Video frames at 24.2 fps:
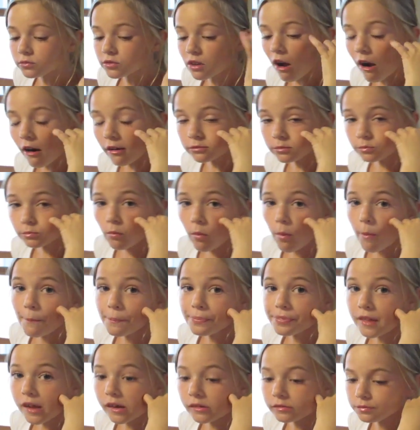Yeah. How
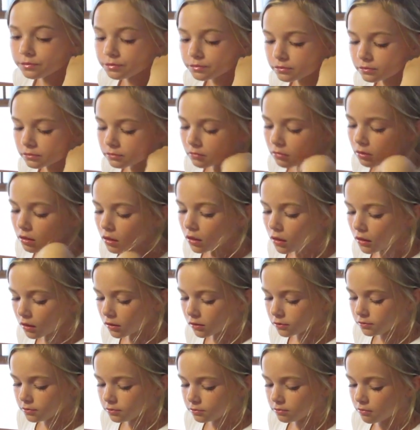many days has she
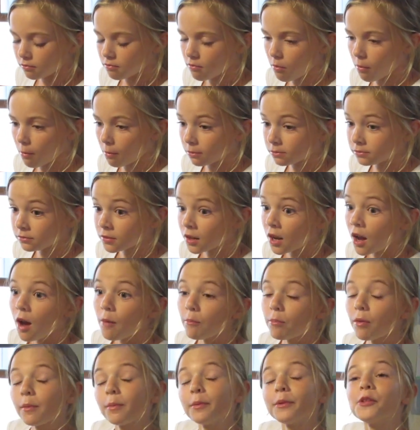been in that?
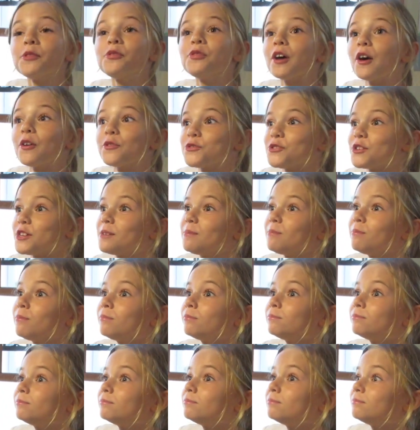Probably thousand.
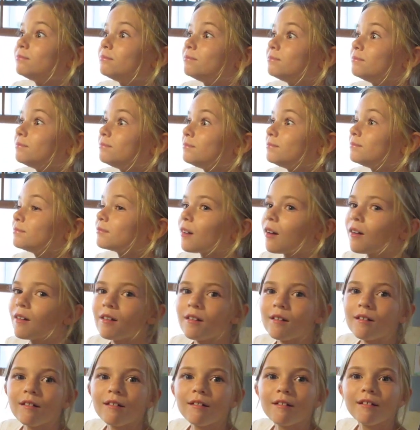Two.
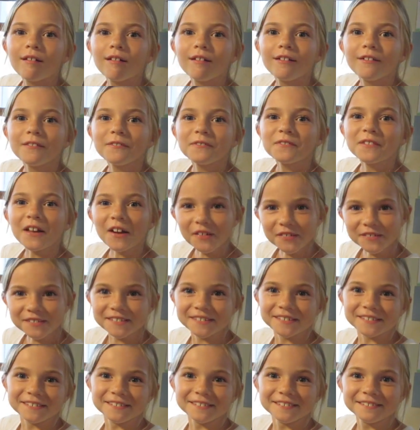
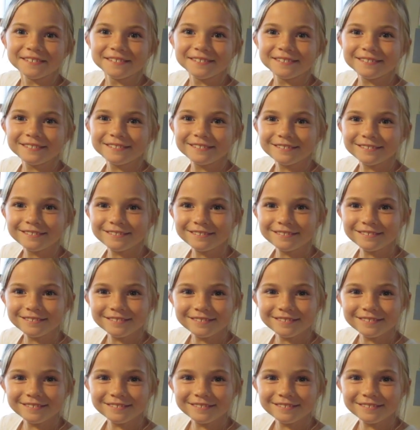Thousand. Haley, two.